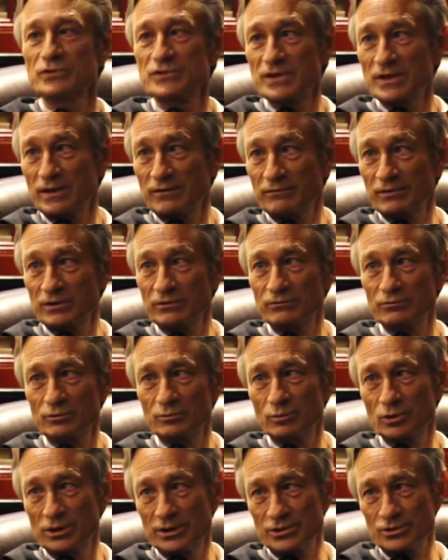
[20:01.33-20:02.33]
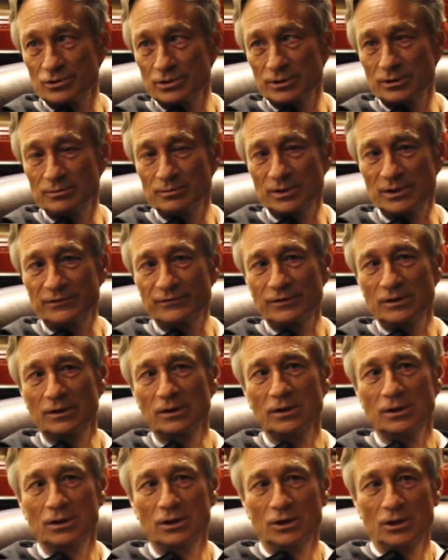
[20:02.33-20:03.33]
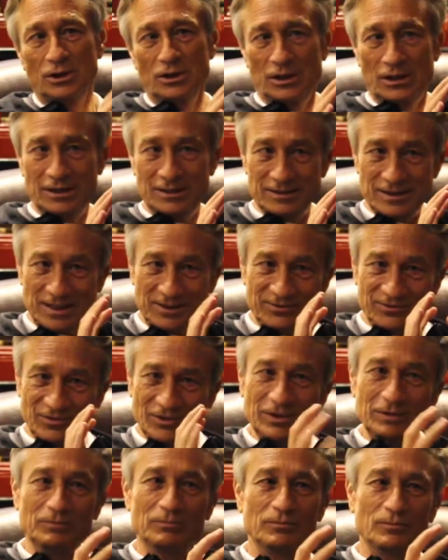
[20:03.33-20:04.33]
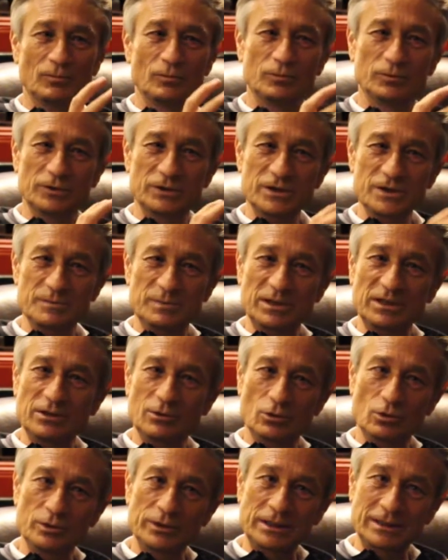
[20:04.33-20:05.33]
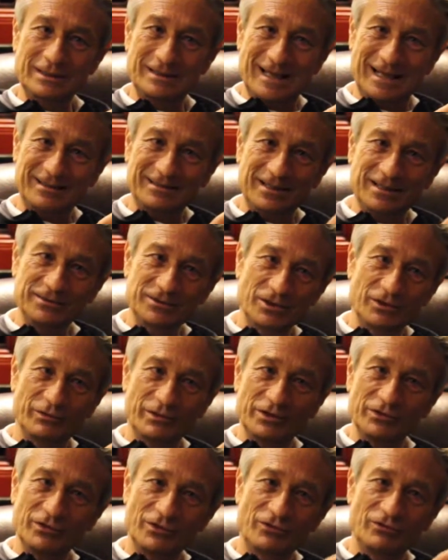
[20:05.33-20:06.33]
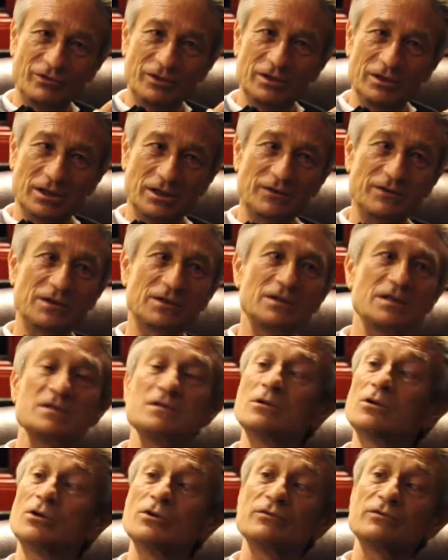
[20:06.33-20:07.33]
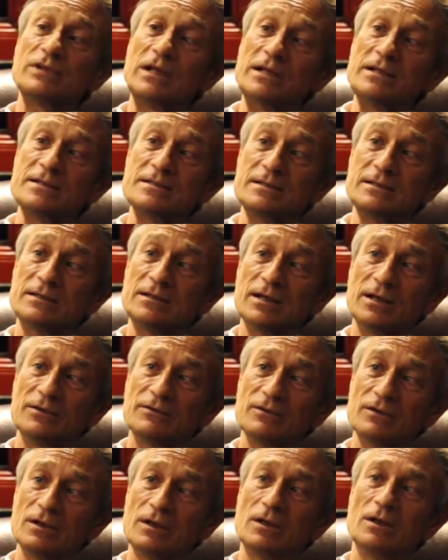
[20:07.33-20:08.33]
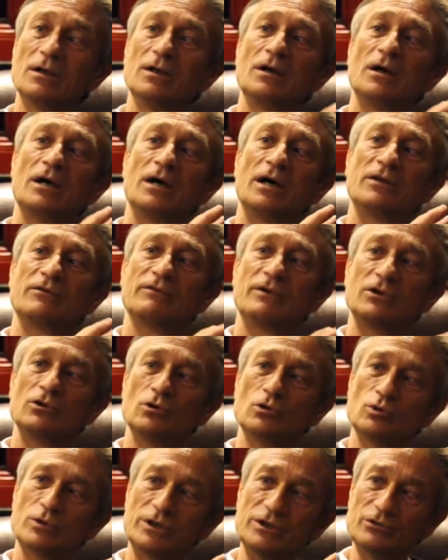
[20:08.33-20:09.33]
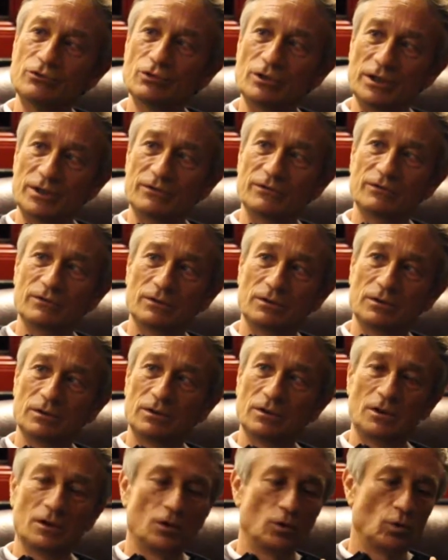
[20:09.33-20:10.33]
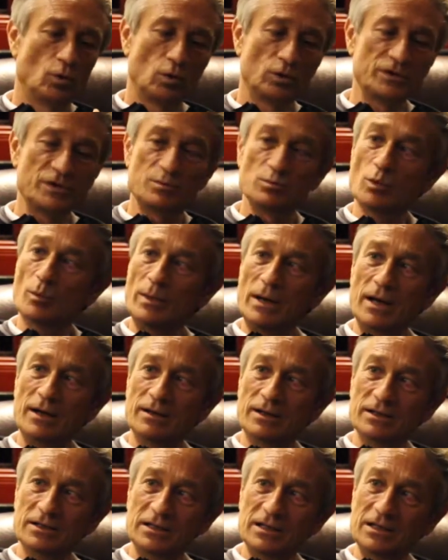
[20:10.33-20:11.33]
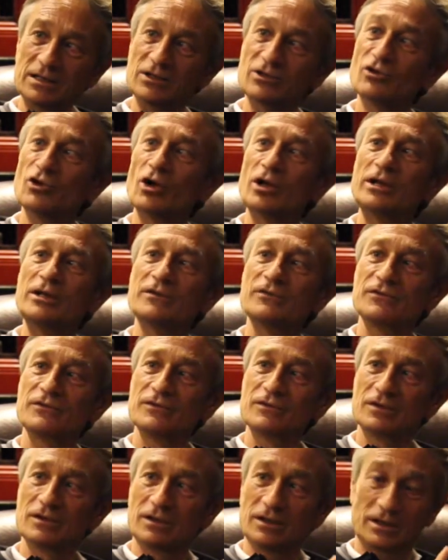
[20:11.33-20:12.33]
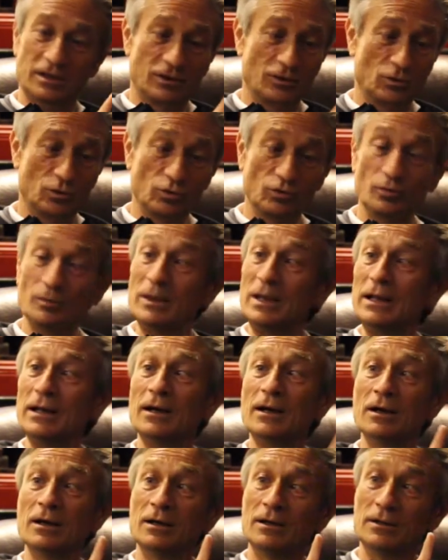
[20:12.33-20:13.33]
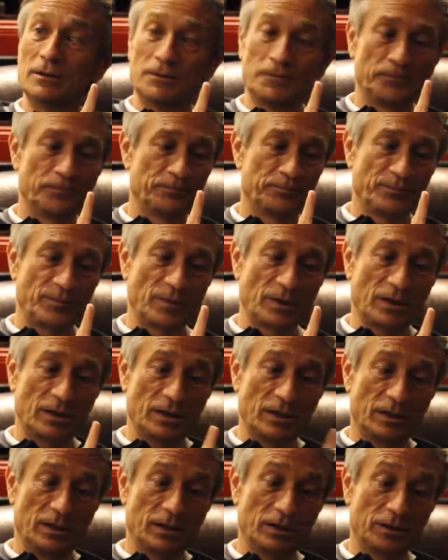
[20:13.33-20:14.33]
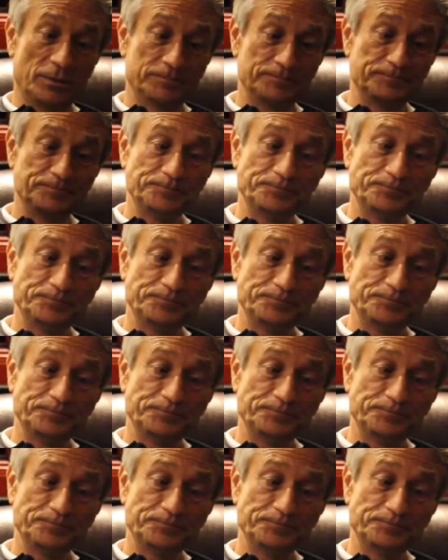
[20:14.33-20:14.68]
for South African football actually. But in that team, what has been growing, that under 23, I think there's a lot of talents in that. And when you look into that, all these Mobara, Ingin Dolis, Kutubela, um,